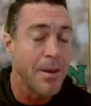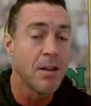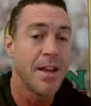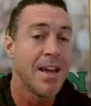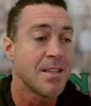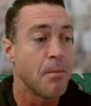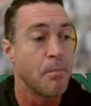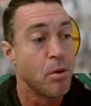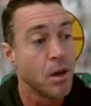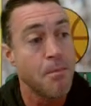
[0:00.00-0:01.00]
mail days, I'm
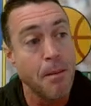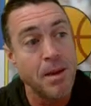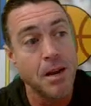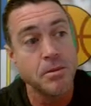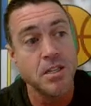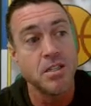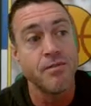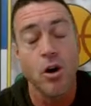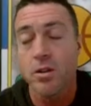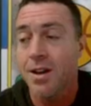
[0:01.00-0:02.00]
going to pull up my
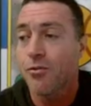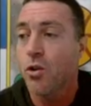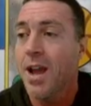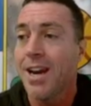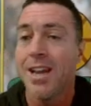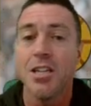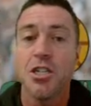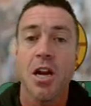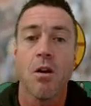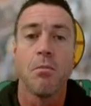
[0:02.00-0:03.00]
PWCC vault. I've created a
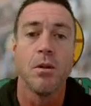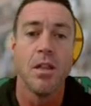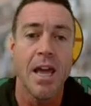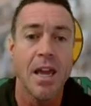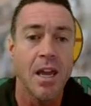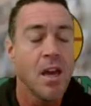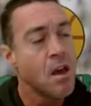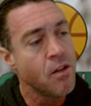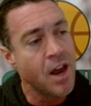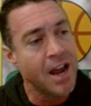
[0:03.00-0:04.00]
shareable link
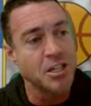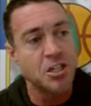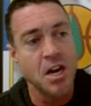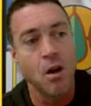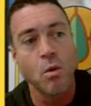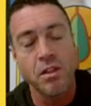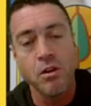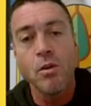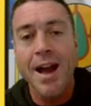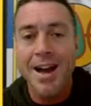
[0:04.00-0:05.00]
that I can share with
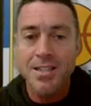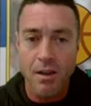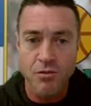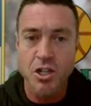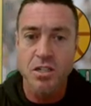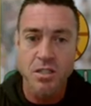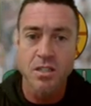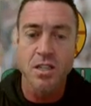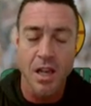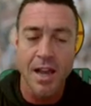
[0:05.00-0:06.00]
you guys of just
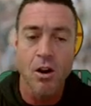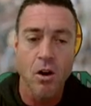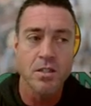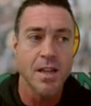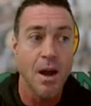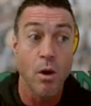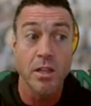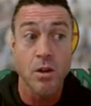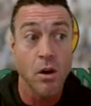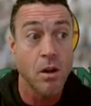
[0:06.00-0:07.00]
the select cards that I
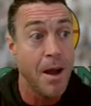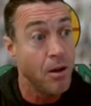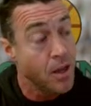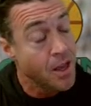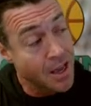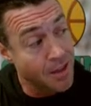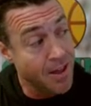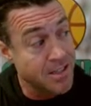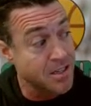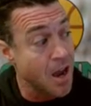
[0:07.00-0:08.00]
want to talk about.
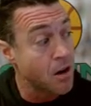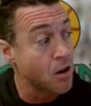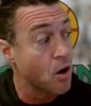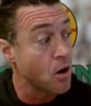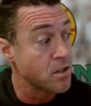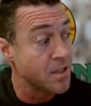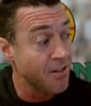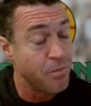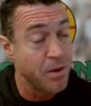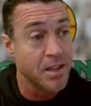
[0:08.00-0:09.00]
And that's soccer cards that
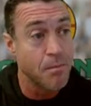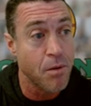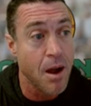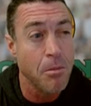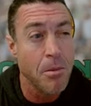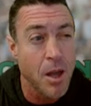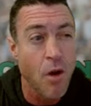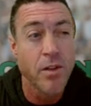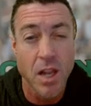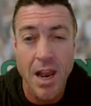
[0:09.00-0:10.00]
I've picked up probably
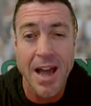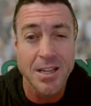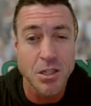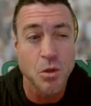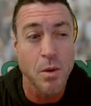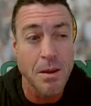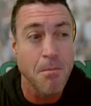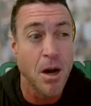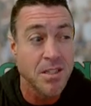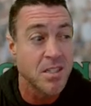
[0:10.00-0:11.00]
over the last 3
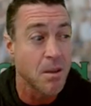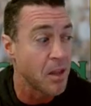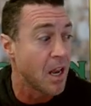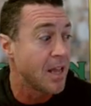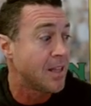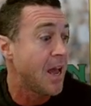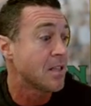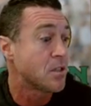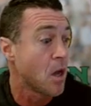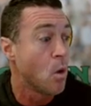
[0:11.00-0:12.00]
months, something like
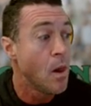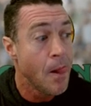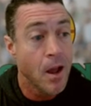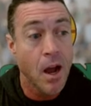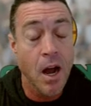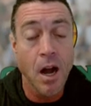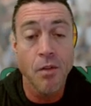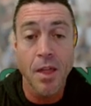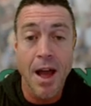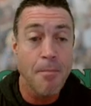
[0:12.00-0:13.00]
that. So
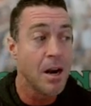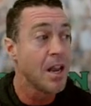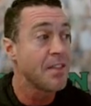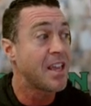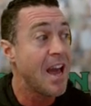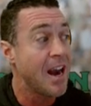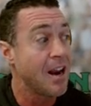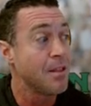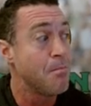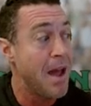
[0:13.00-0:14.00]
I'm going to let the cat
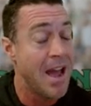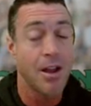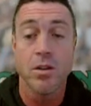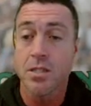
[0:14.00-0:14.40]
out of the bag on